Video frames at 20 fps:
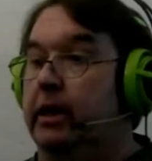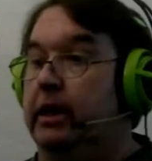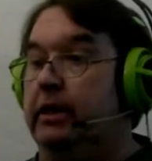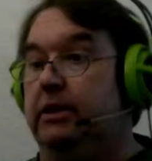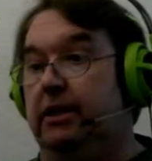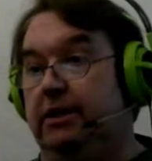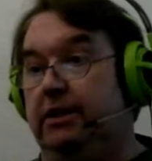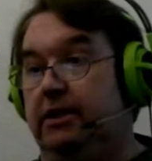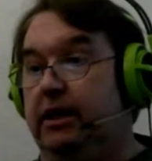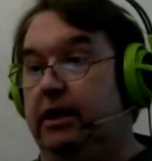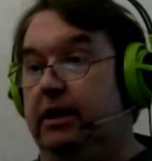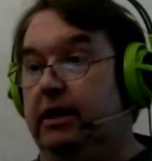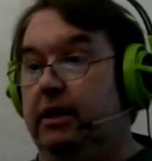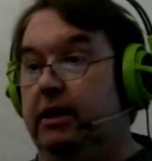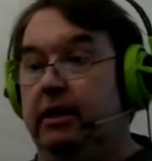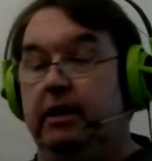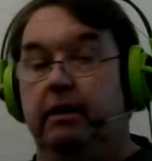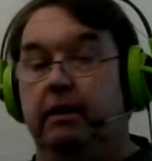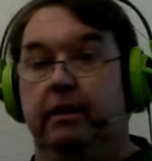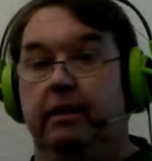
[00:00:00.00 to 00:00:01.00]
He succeeded
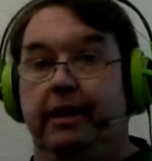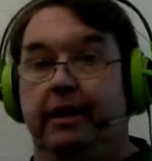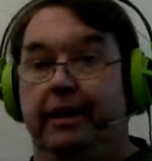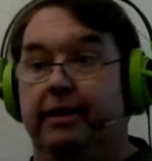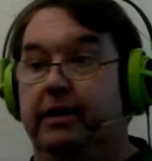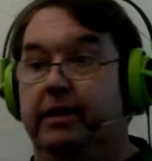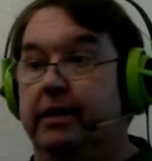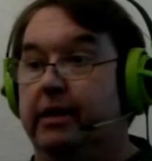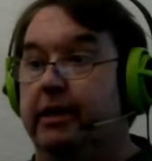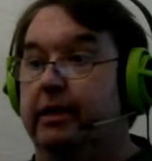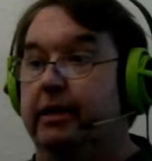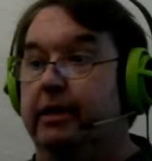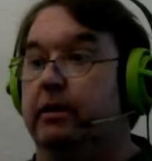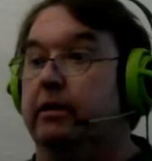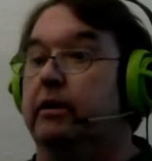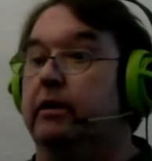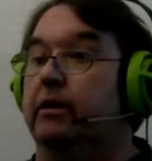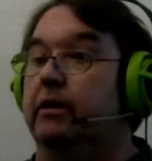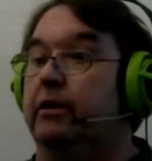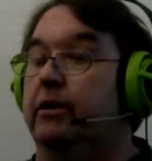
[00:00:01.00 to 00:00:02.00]
in getting
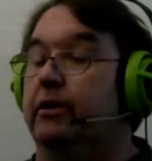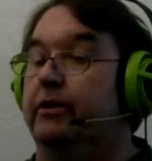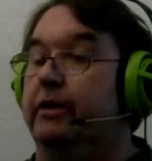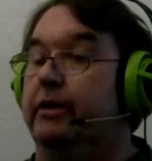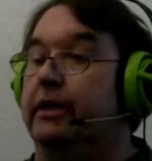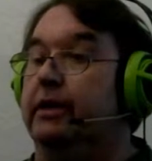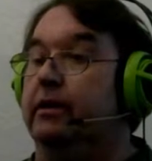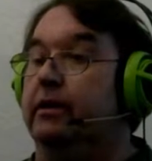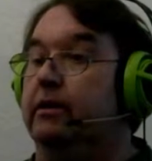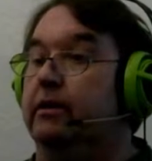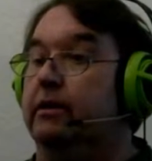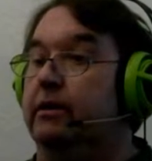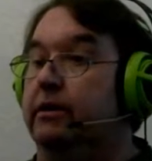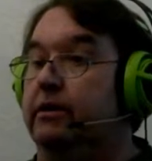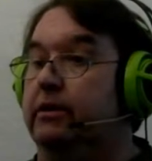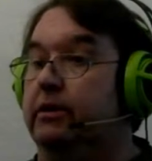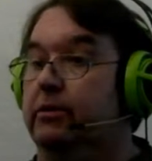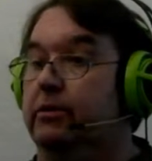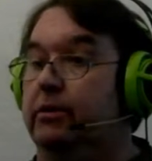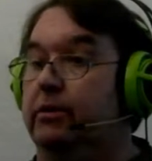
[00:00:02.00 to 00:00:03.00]
her
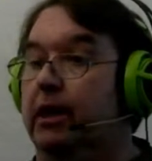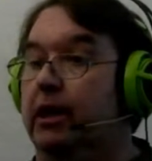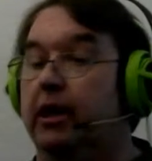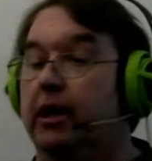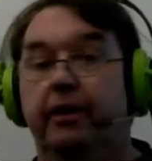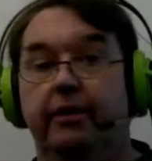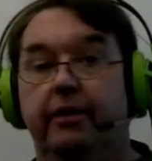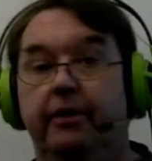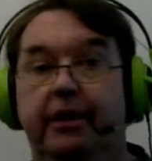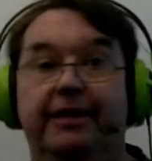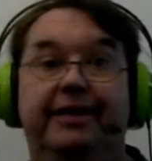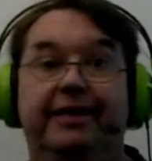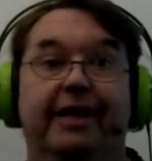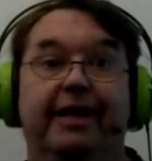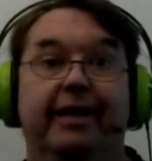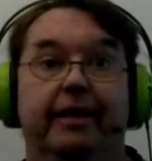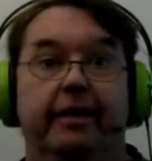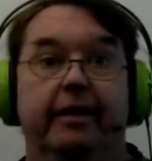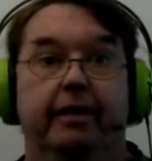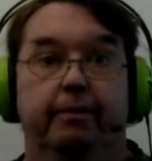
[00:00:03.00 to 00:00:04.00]
into an
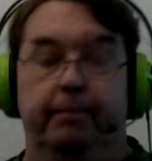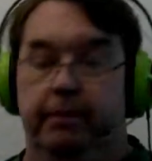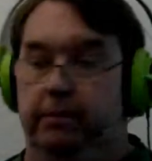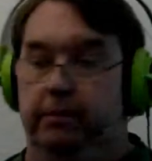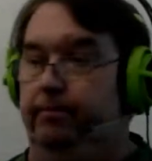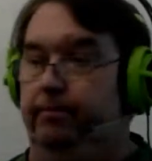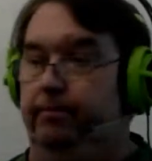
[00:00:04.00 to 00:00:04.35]
asylum,